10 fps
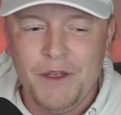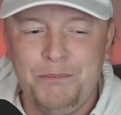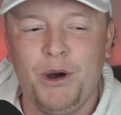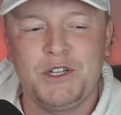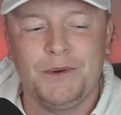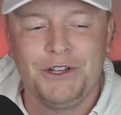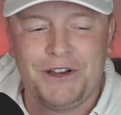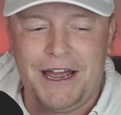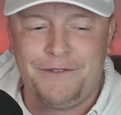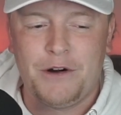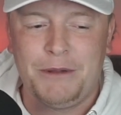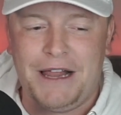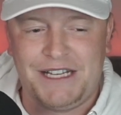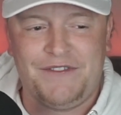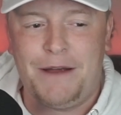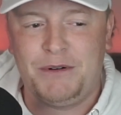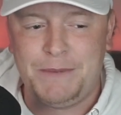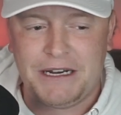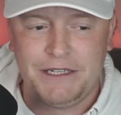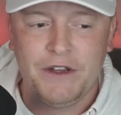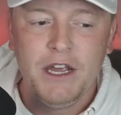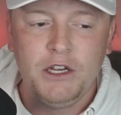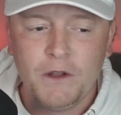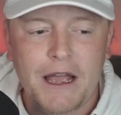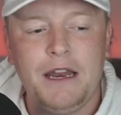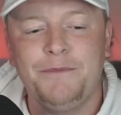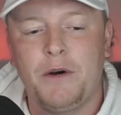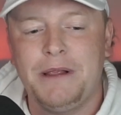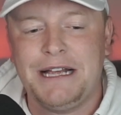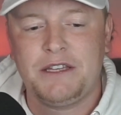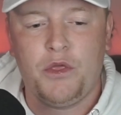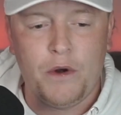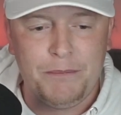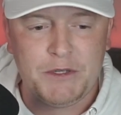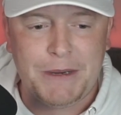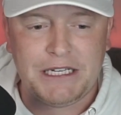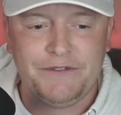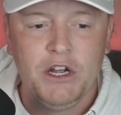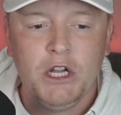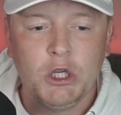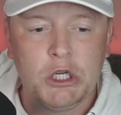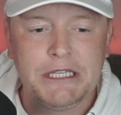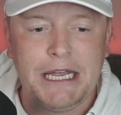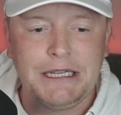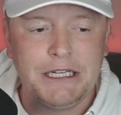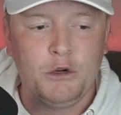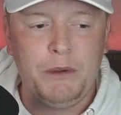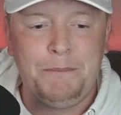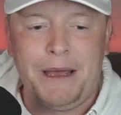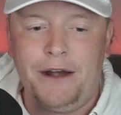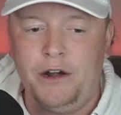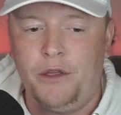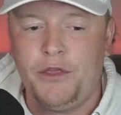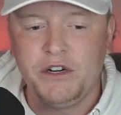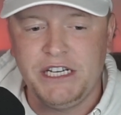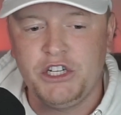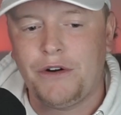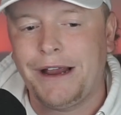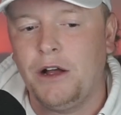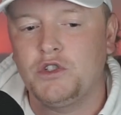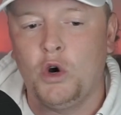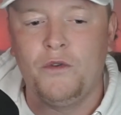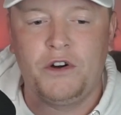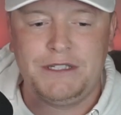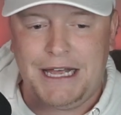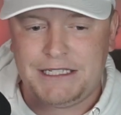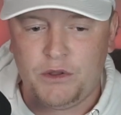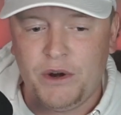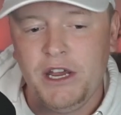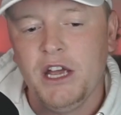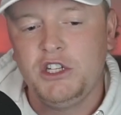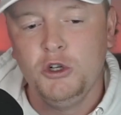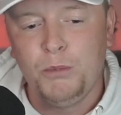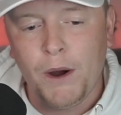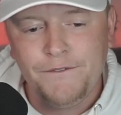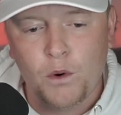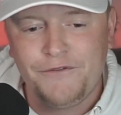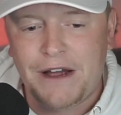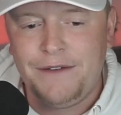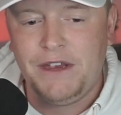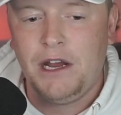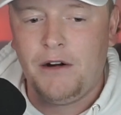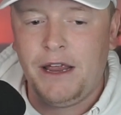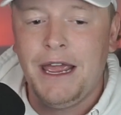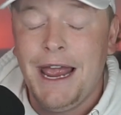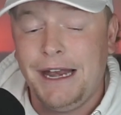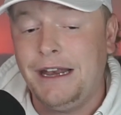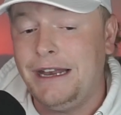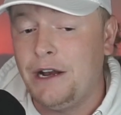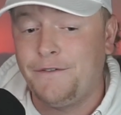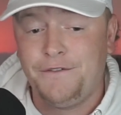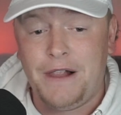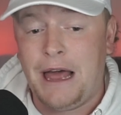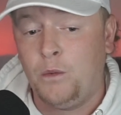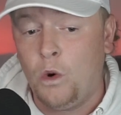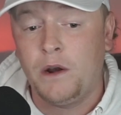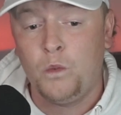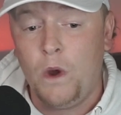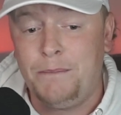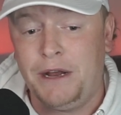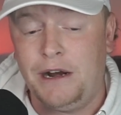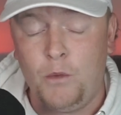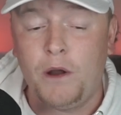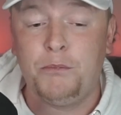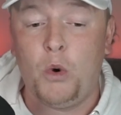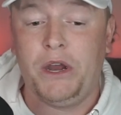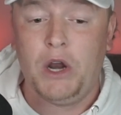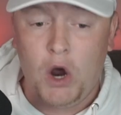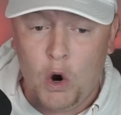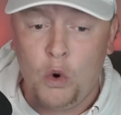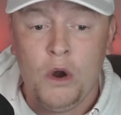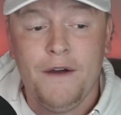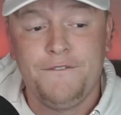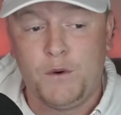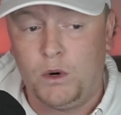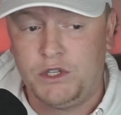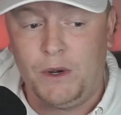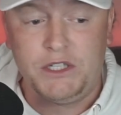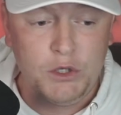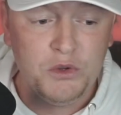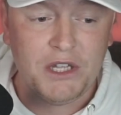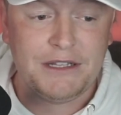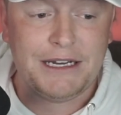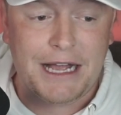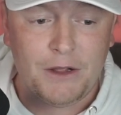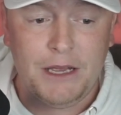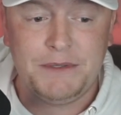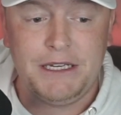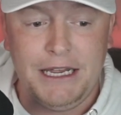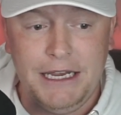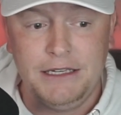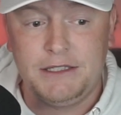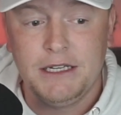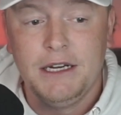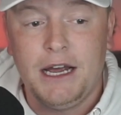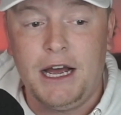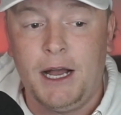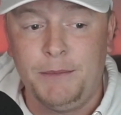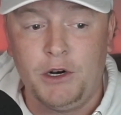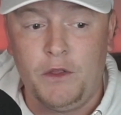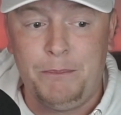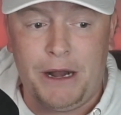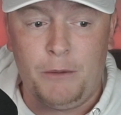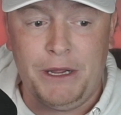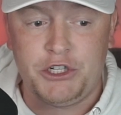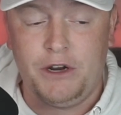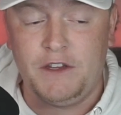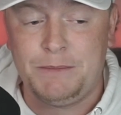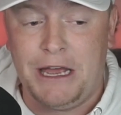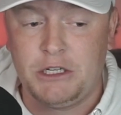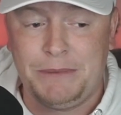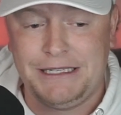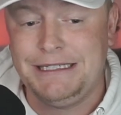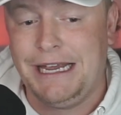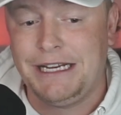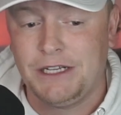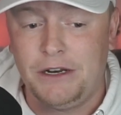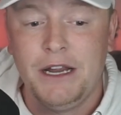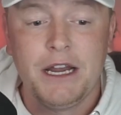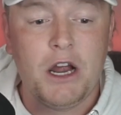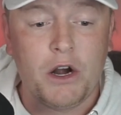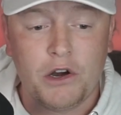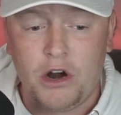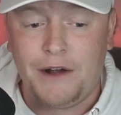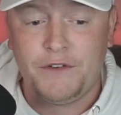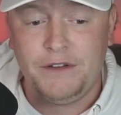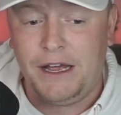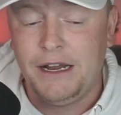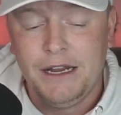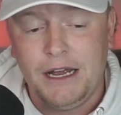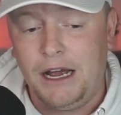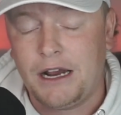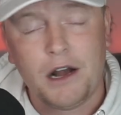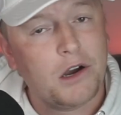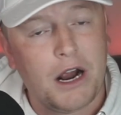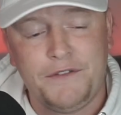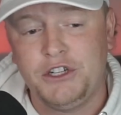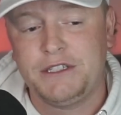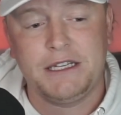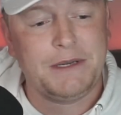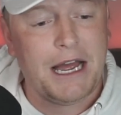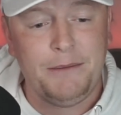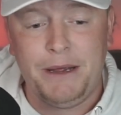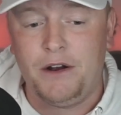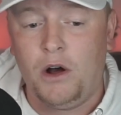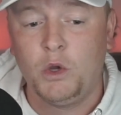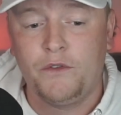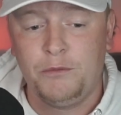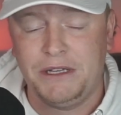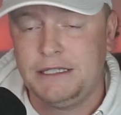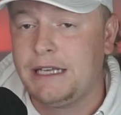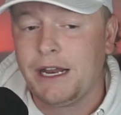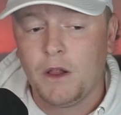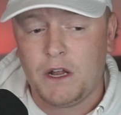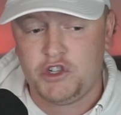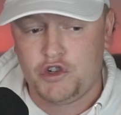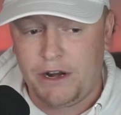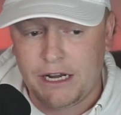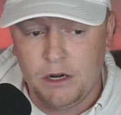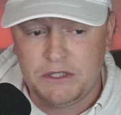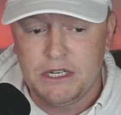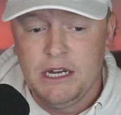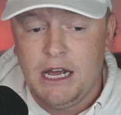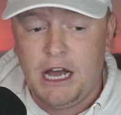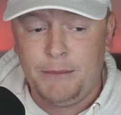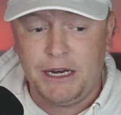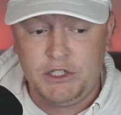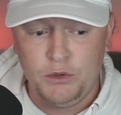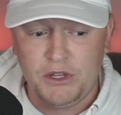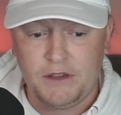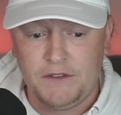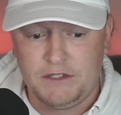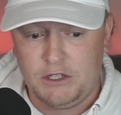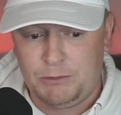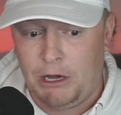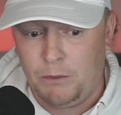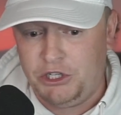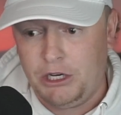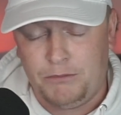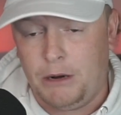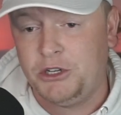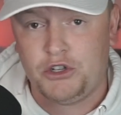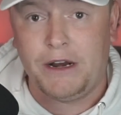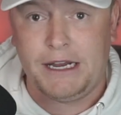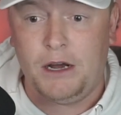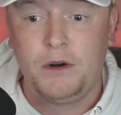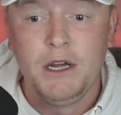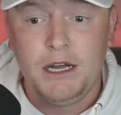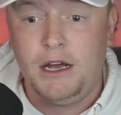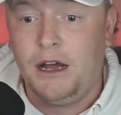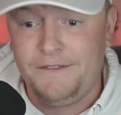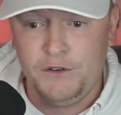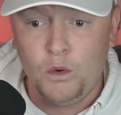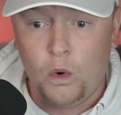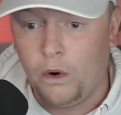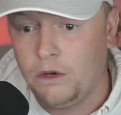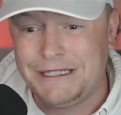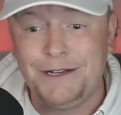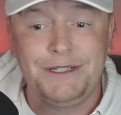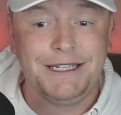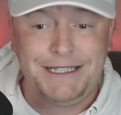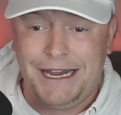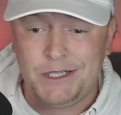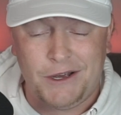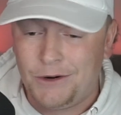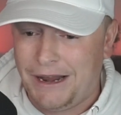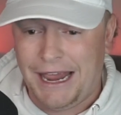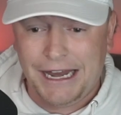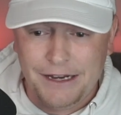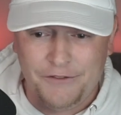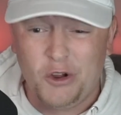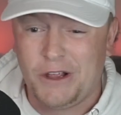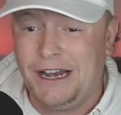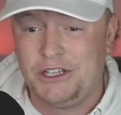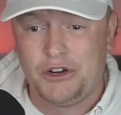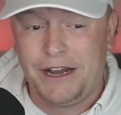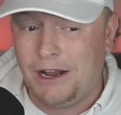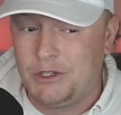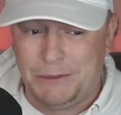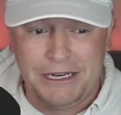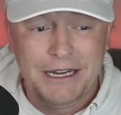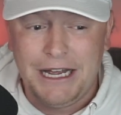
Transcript: the books when looking at it from a last 5 perspective. You look at him from a last 3 perspective, looks a little bit better here. 13 strikeouts over his last 3, 2.45 ERA, and a near flat 1 whip here at 1.04. So I do think that Kyle Gibson is, you know, the better pitcher in this matchup as he takes on Cutter Crawford. That Cutter Crawford just has kind of been all over the place. He's getting a lot of strikeouts, and I do think that this is a spot in which you could probably strike out a few Orioles here today, so I don't hate it if you're looking at strikeouts, but